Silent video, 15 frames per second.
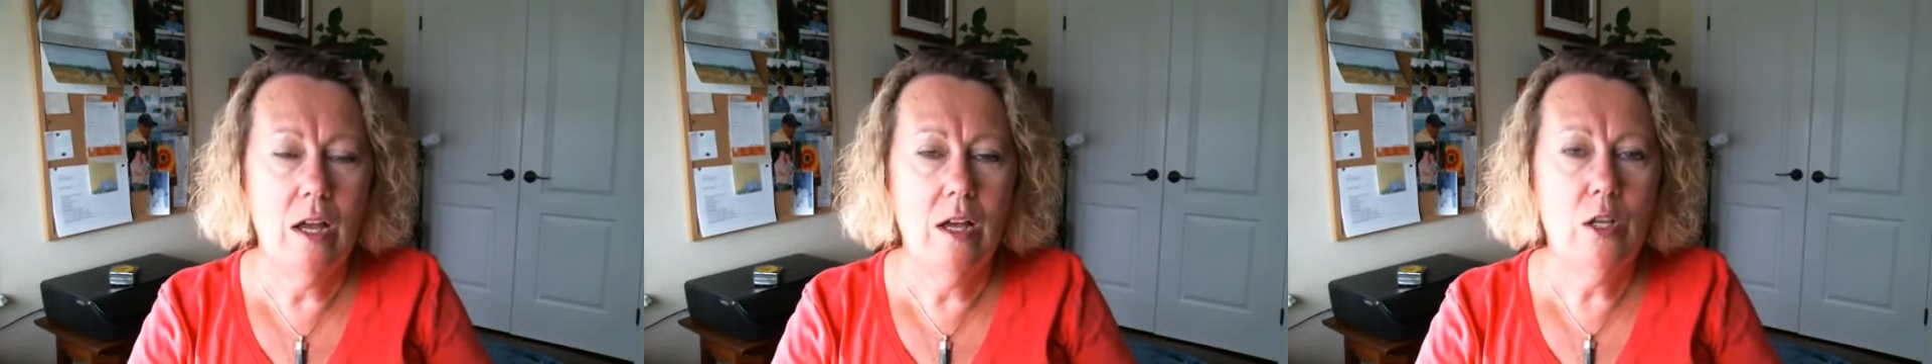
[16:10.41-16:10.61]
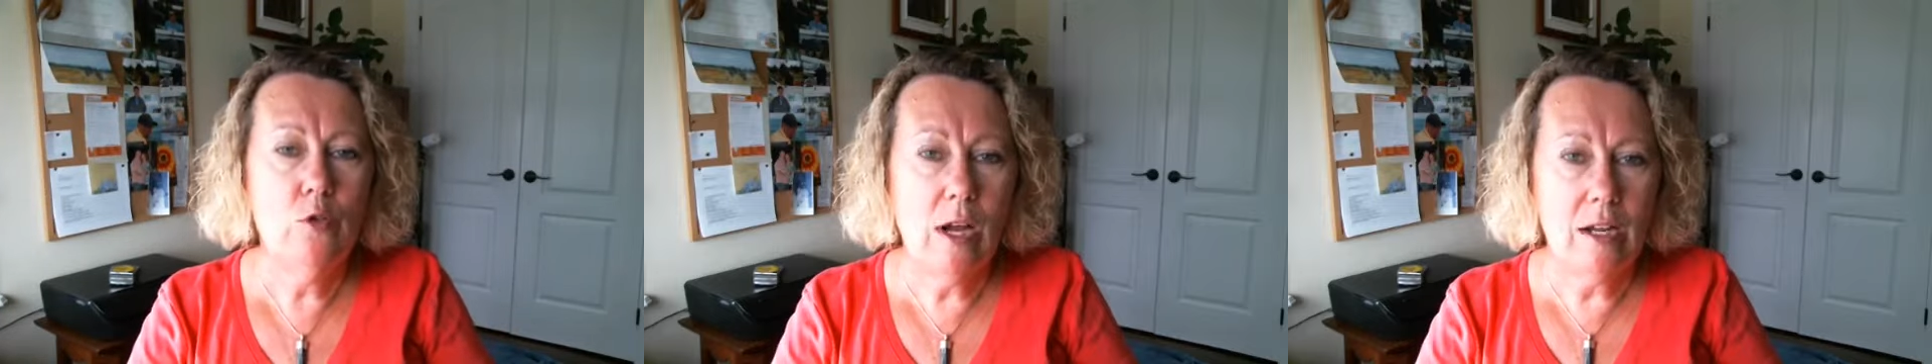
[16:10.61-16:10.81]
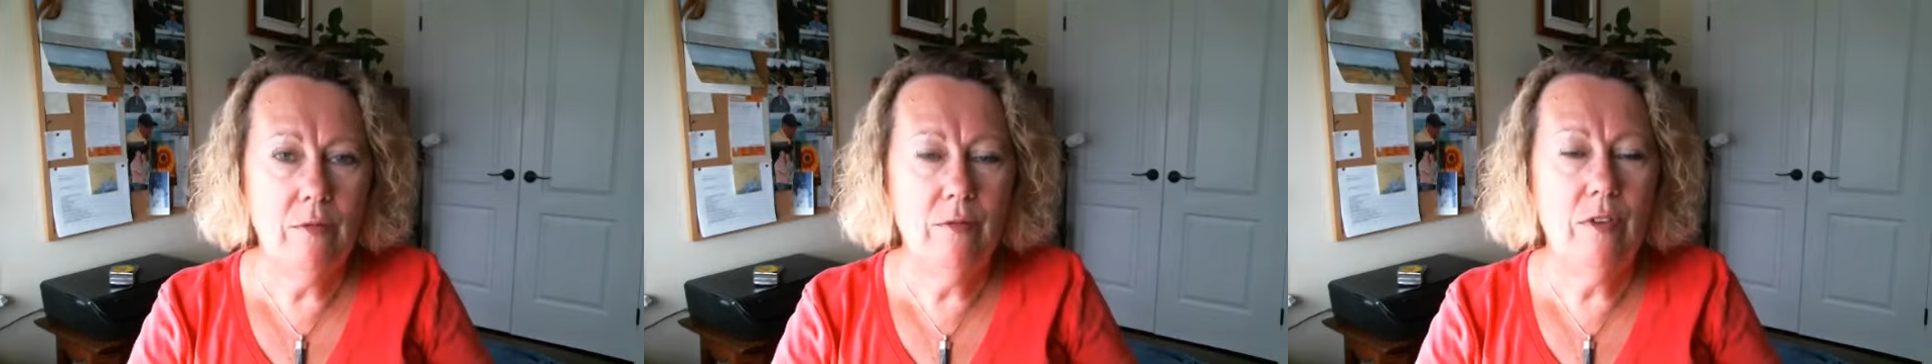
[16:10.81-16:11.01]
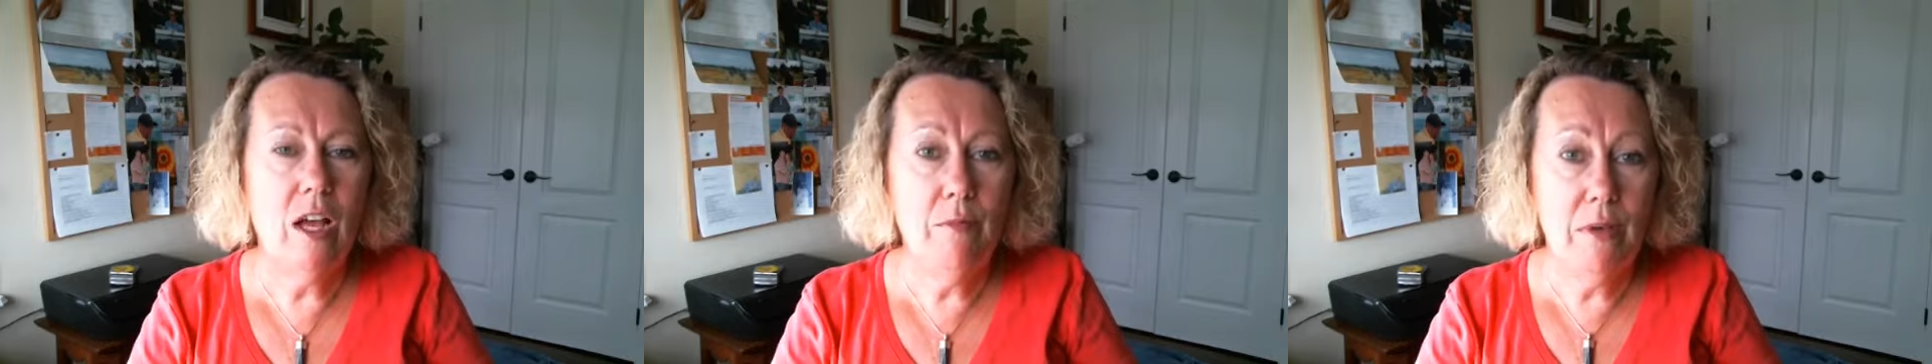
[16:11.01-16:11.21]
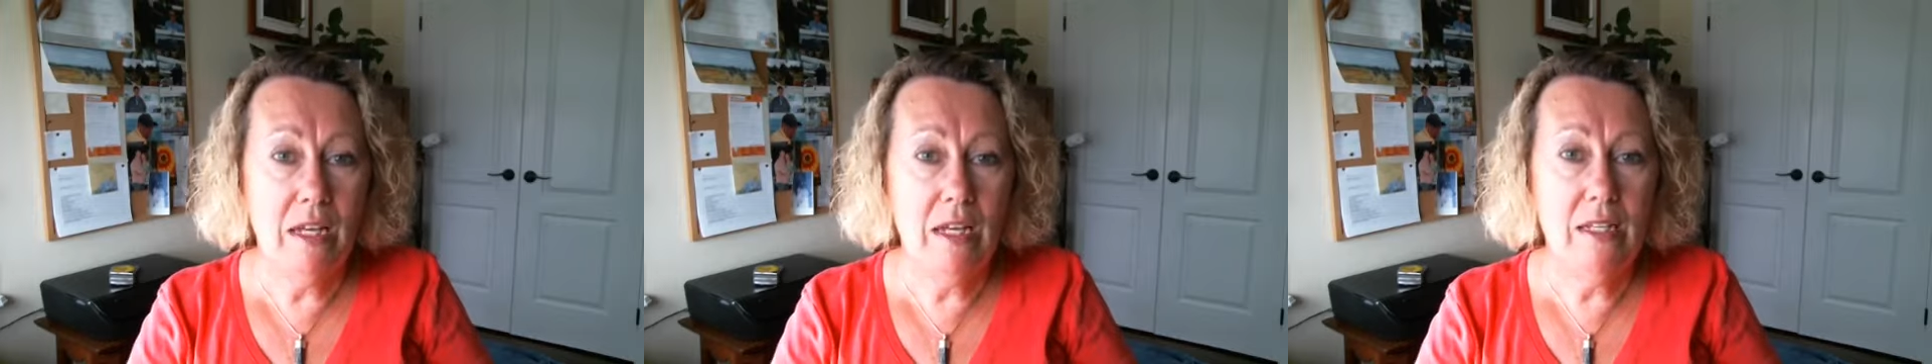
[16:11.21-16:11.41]
dragonfly
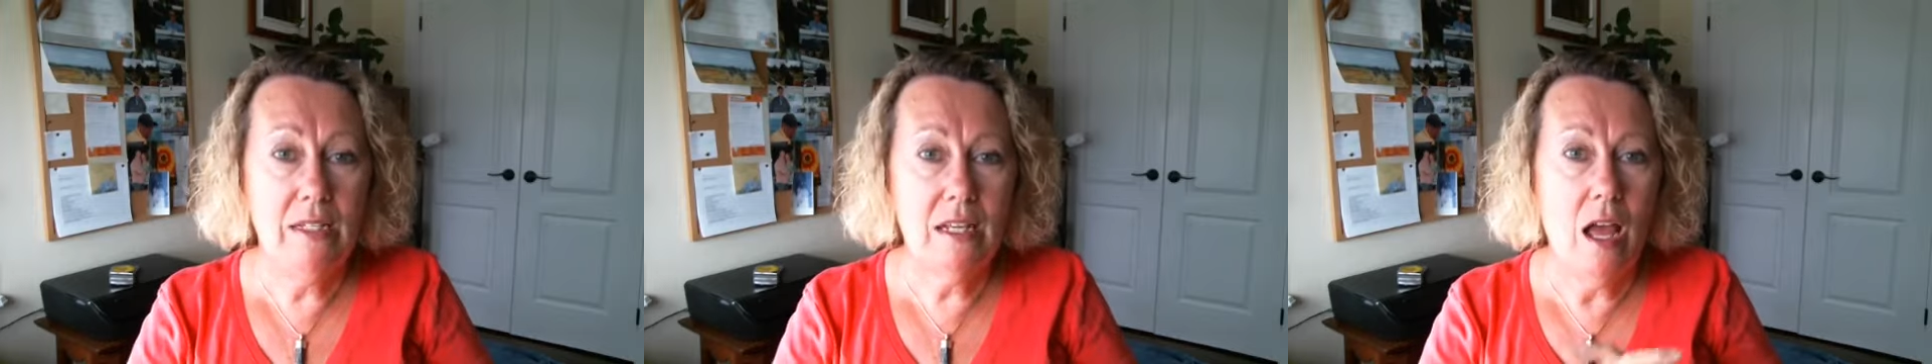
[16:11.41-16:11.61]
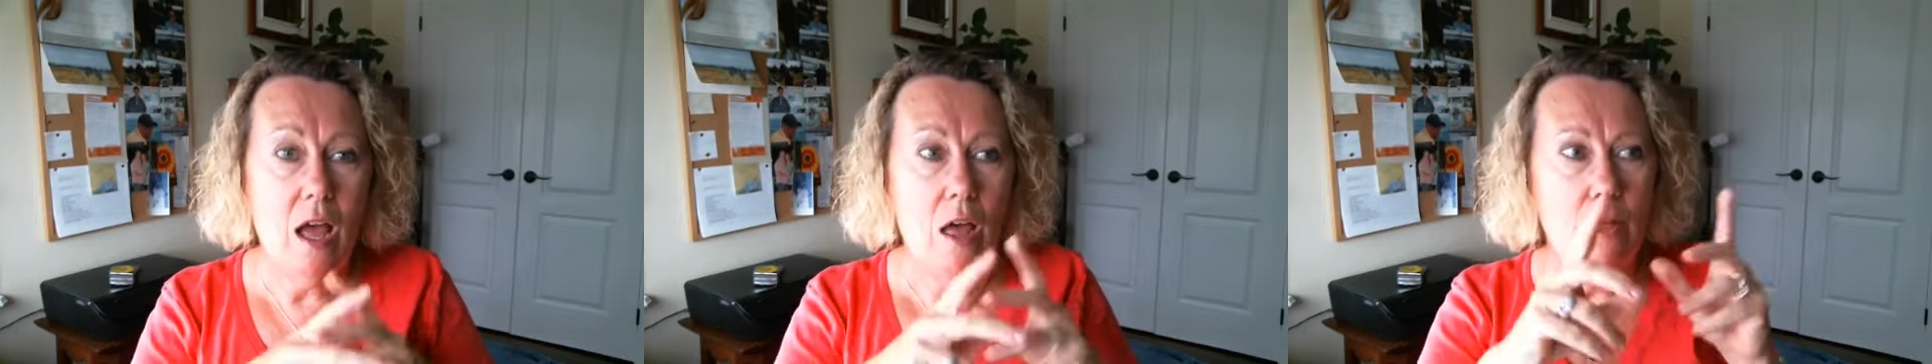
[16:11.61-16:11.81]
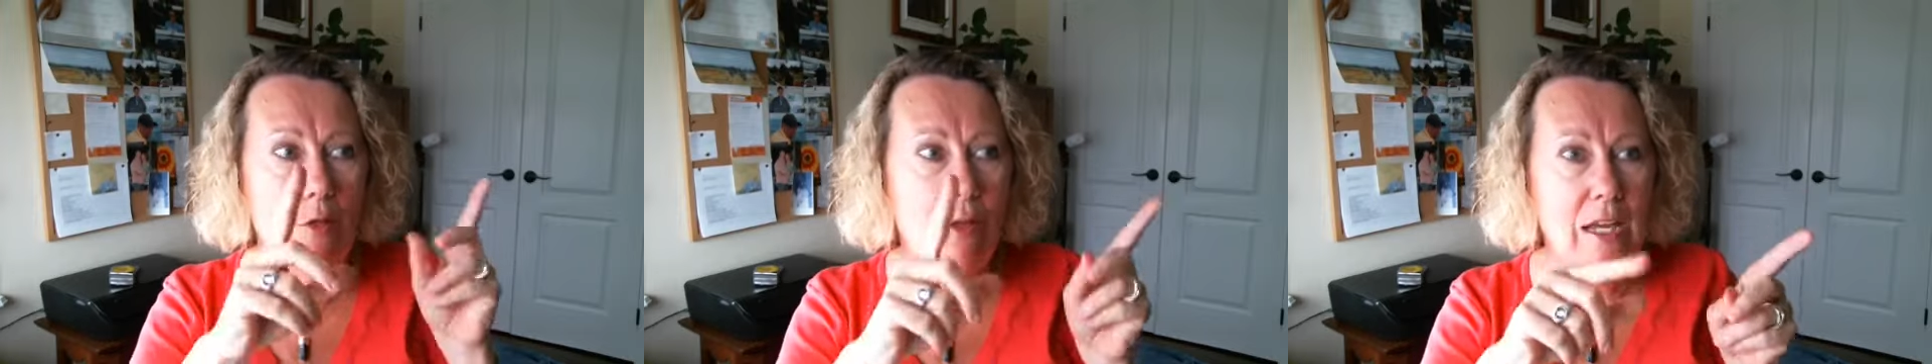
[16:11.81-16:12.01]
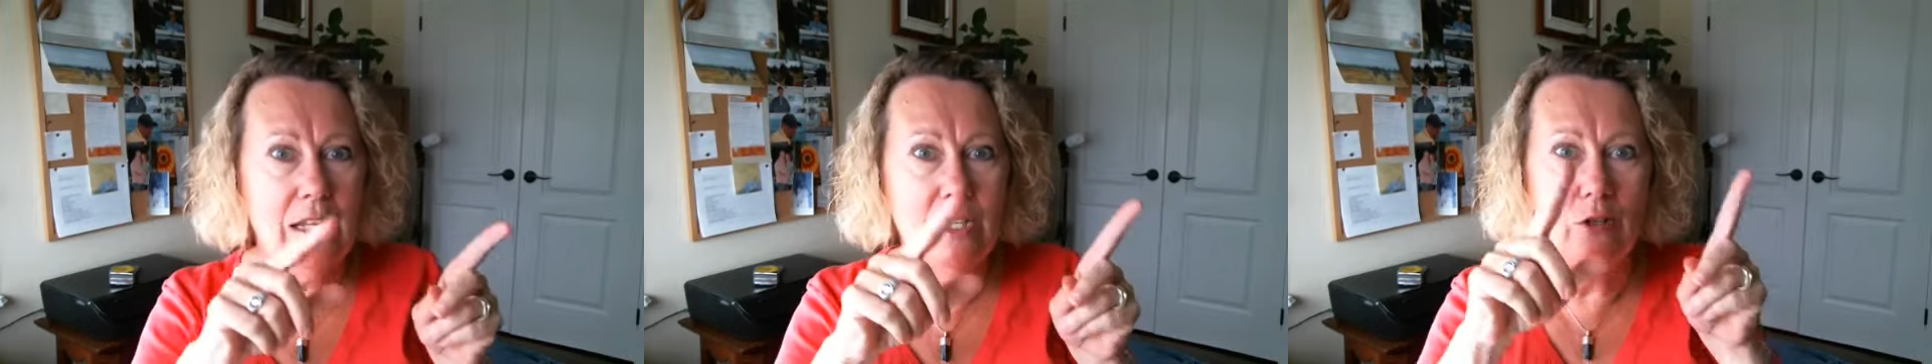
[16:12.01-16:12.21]
means things